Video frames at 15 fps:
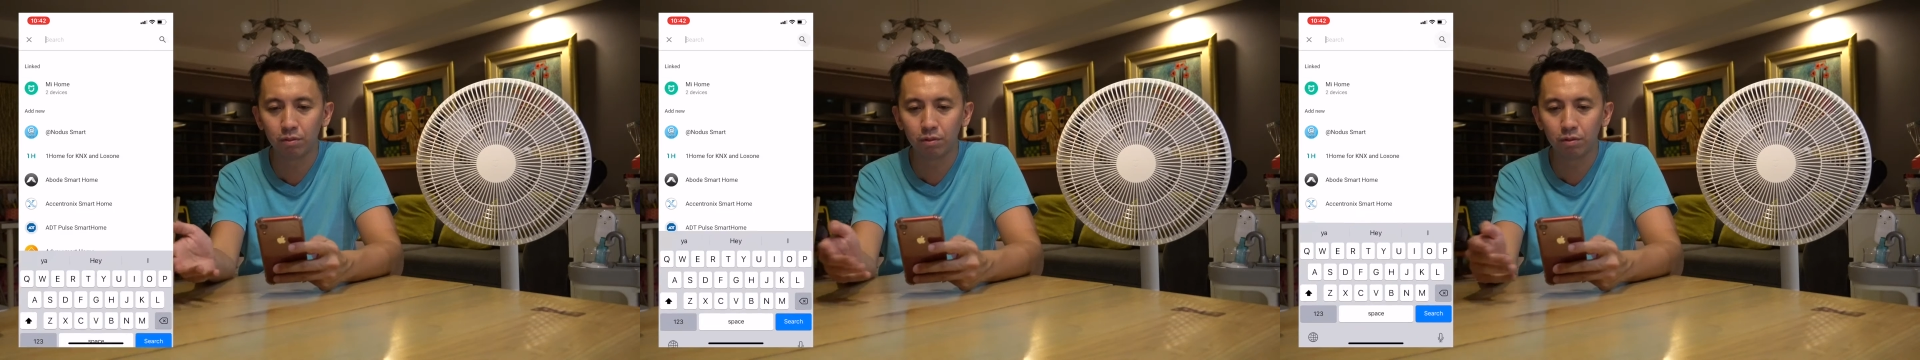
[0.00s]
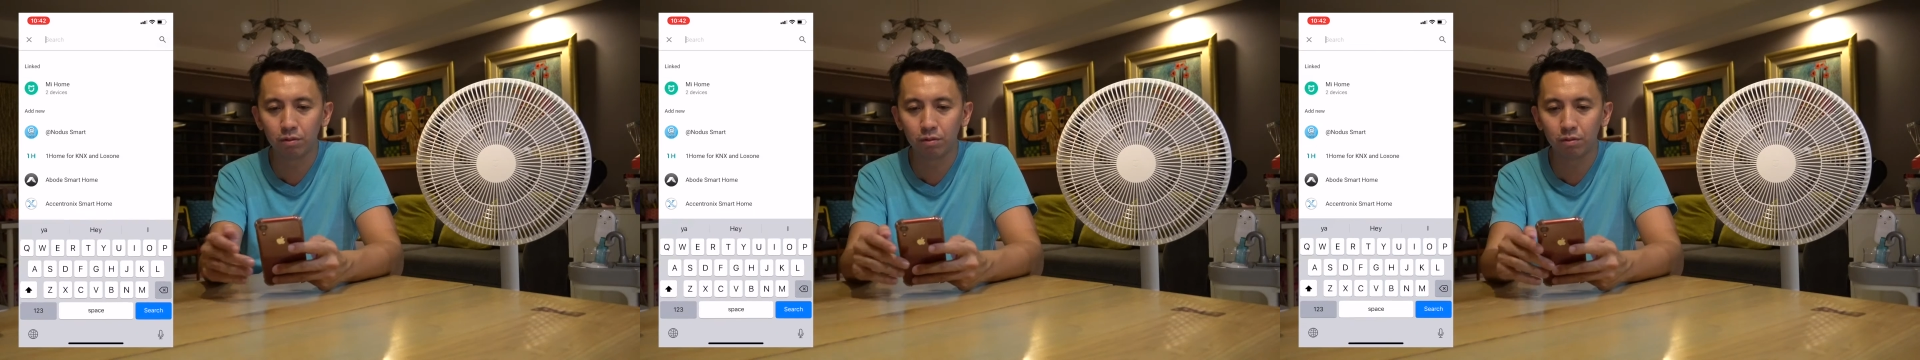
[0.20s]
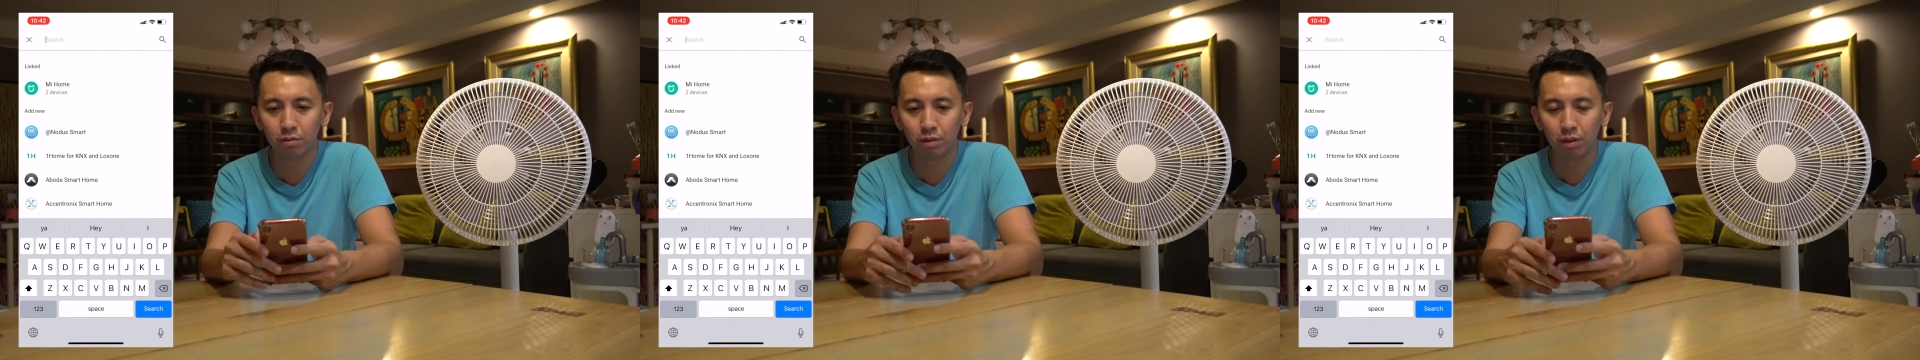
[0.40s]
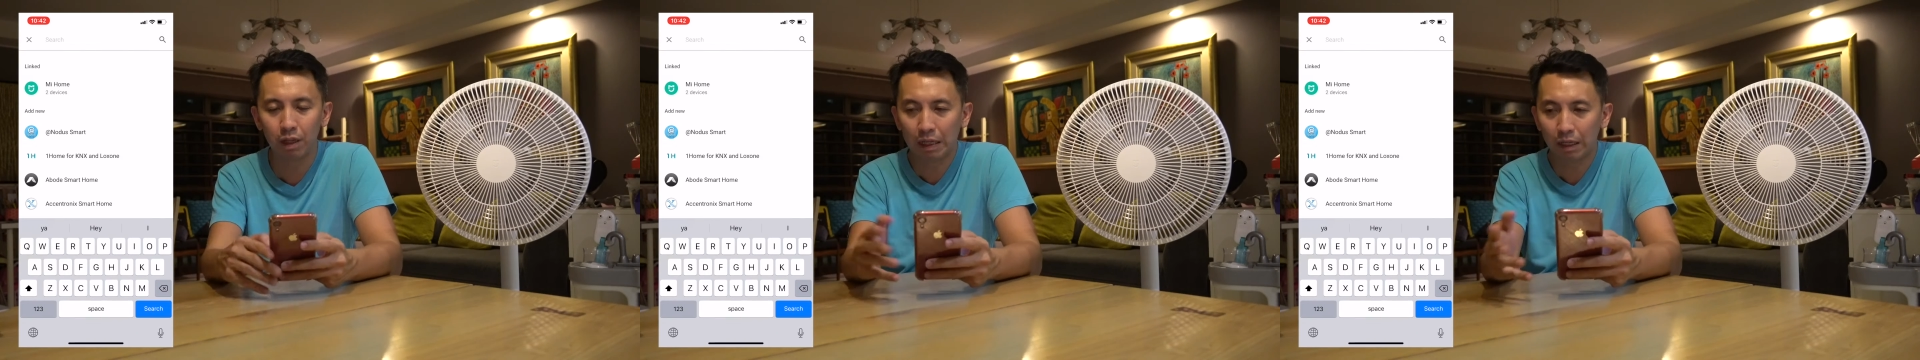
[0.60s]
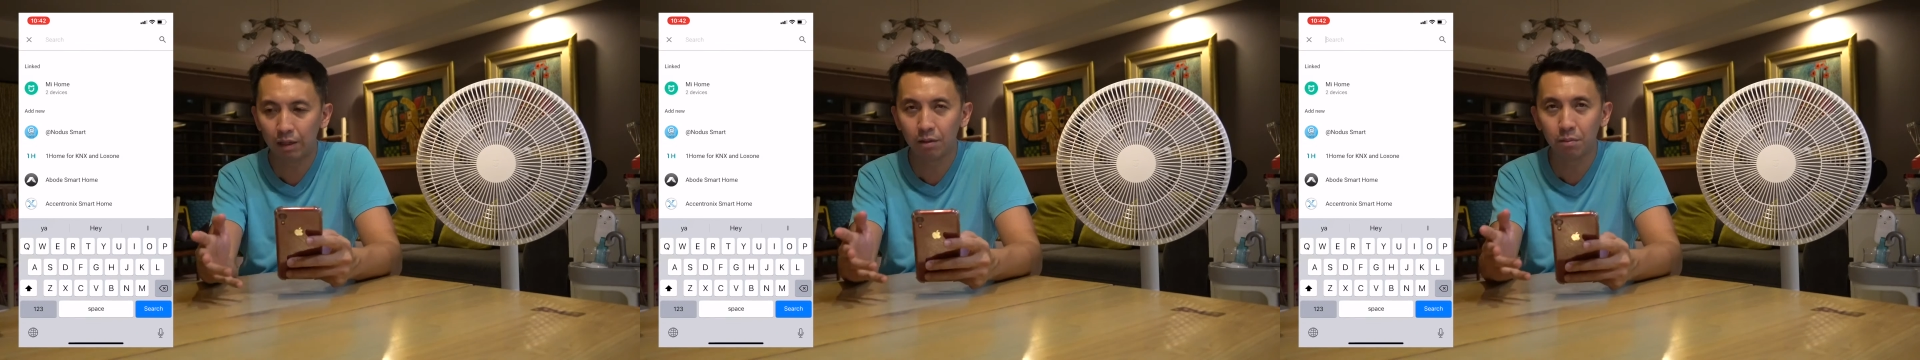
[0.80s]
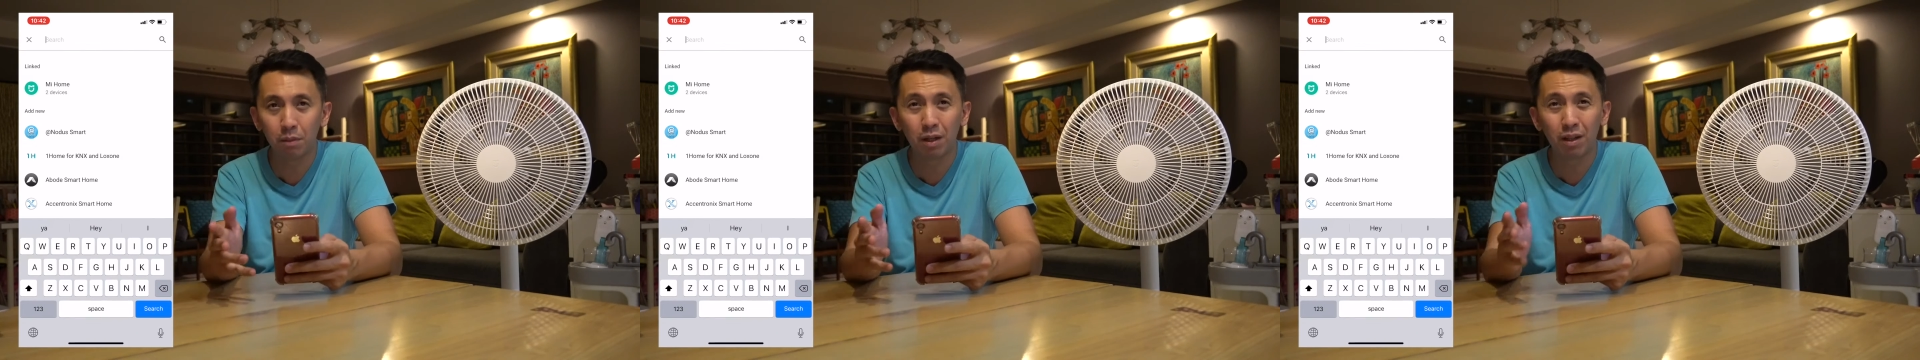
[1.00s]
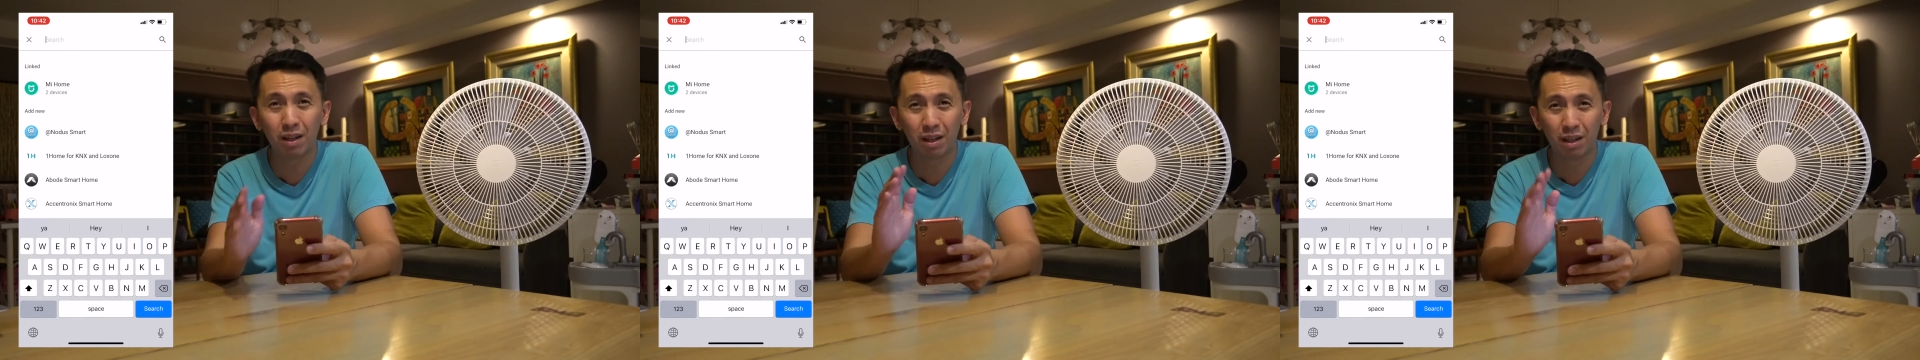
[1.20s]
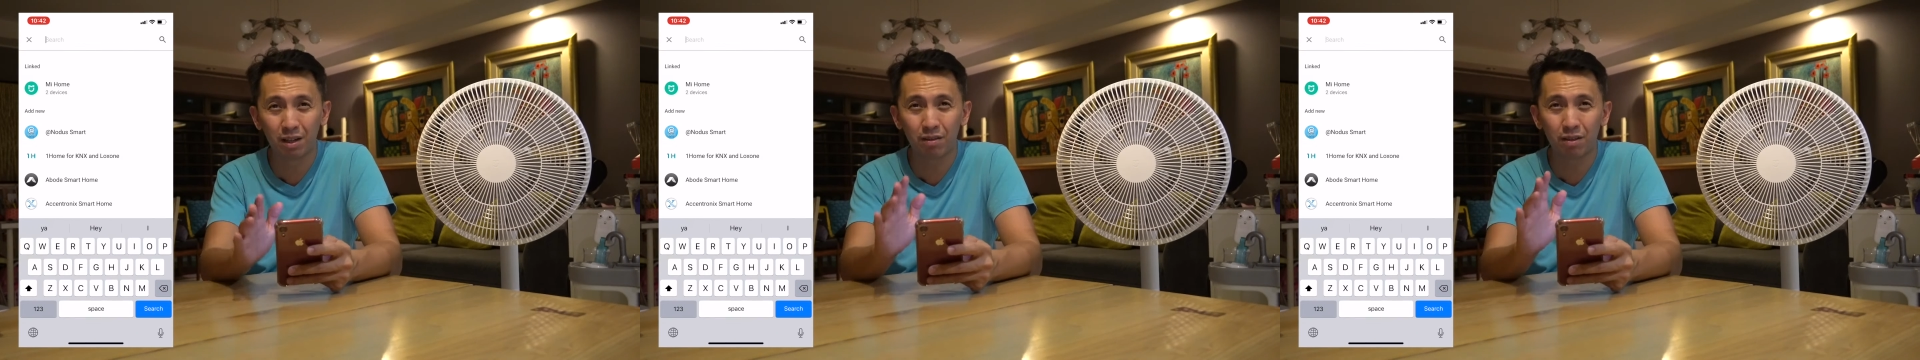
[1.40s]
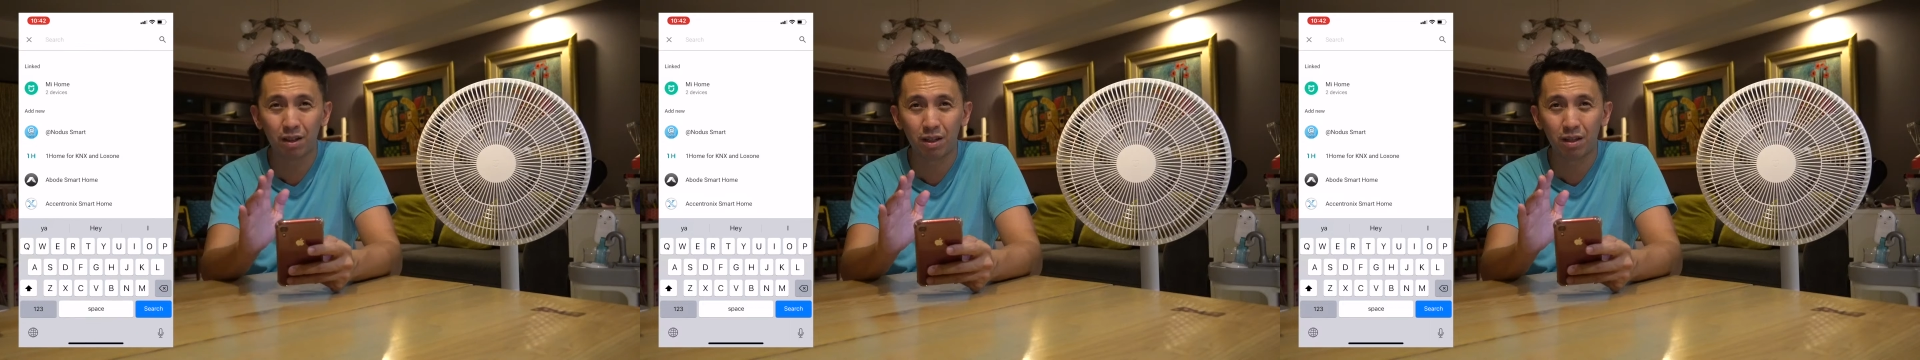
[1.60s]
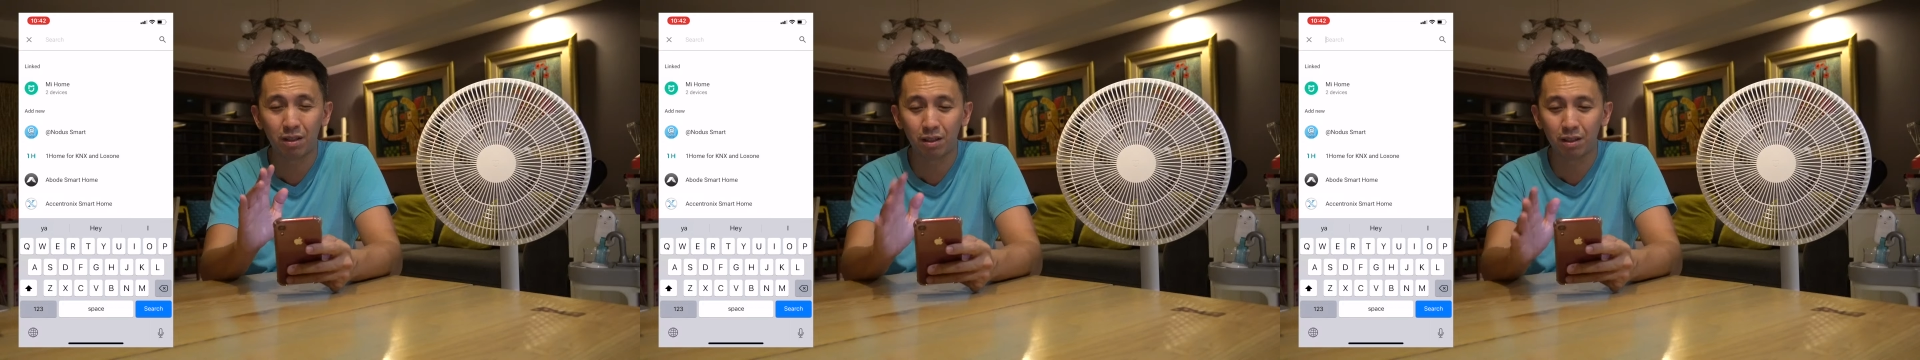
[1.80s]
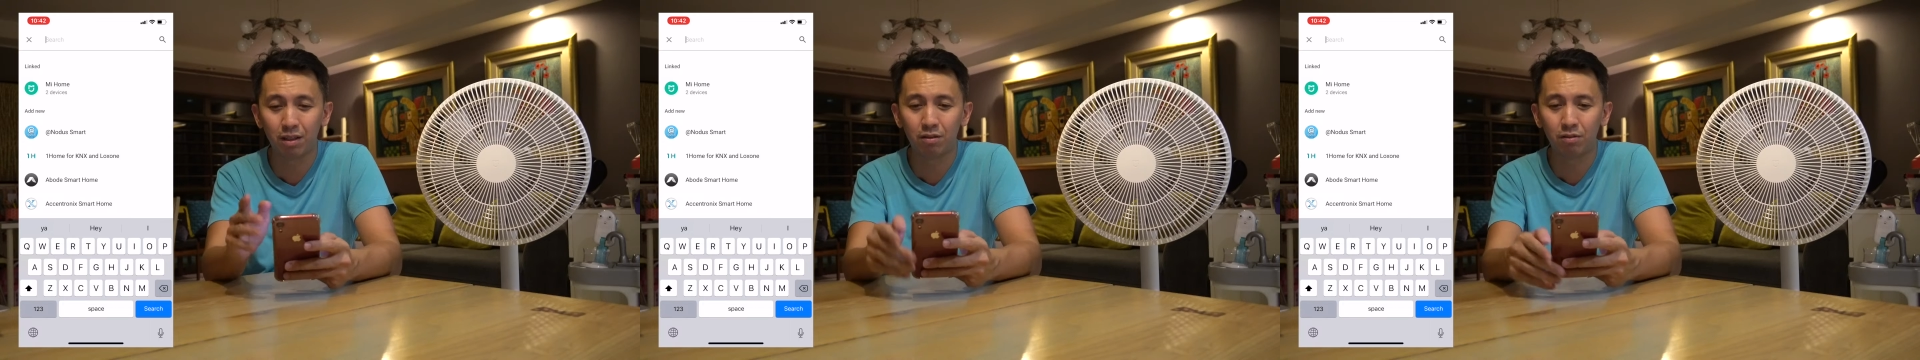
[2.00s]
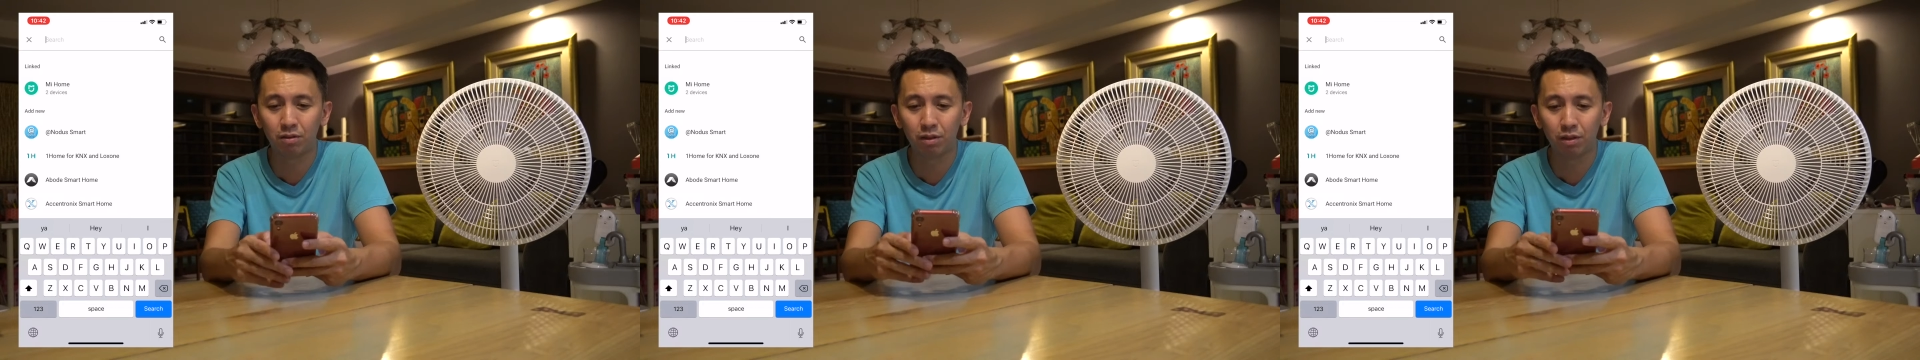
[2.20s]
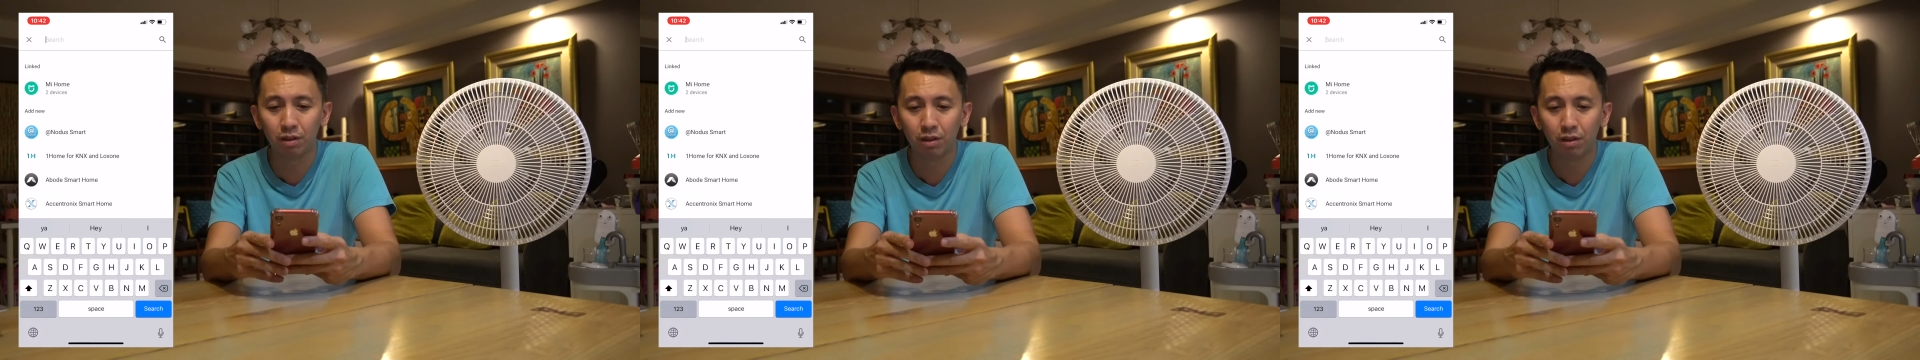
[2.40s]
you know link my Aqara account